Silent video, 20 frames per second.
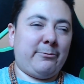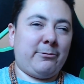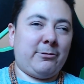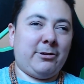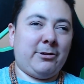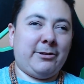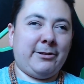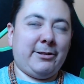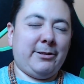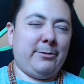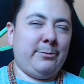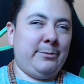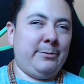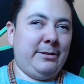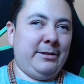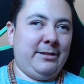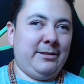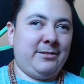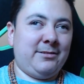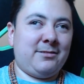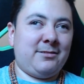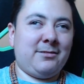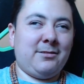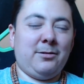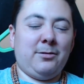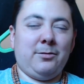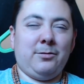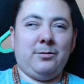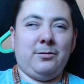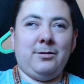We're all human, and
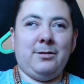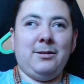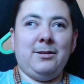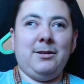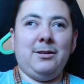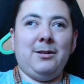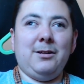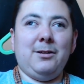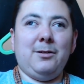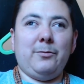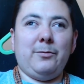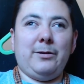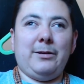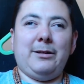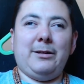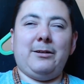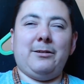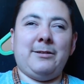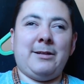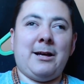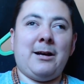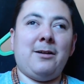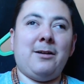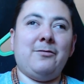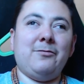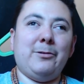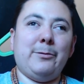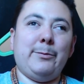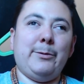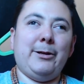so we all
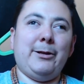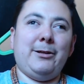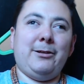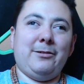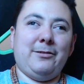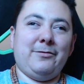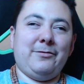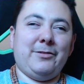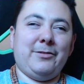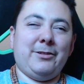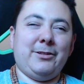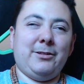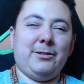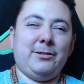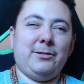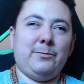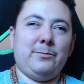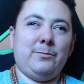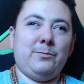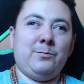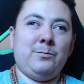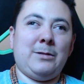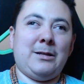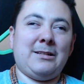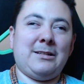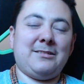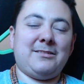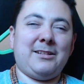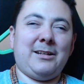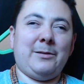have a bit of a
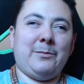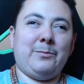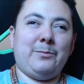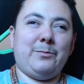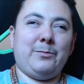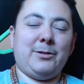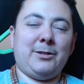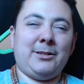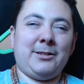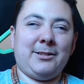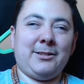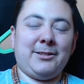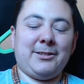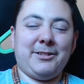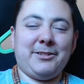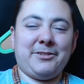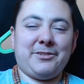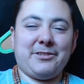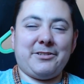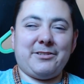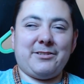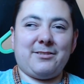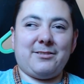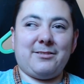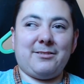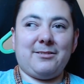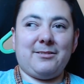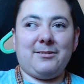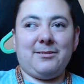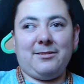messed up
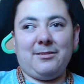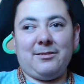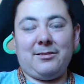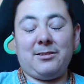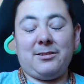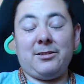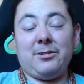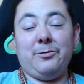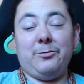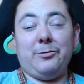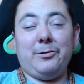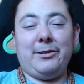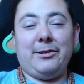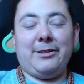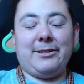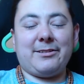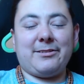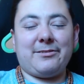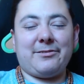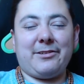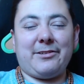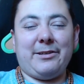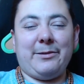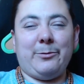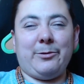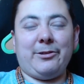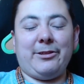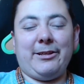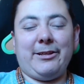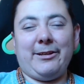unconscious, to one extreme
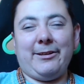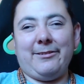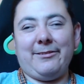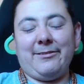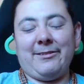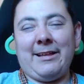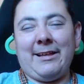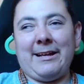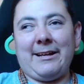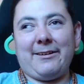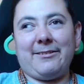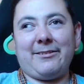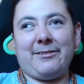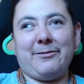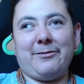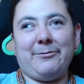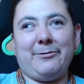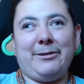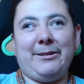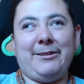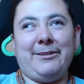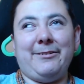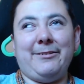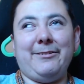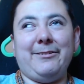or the, like, to one,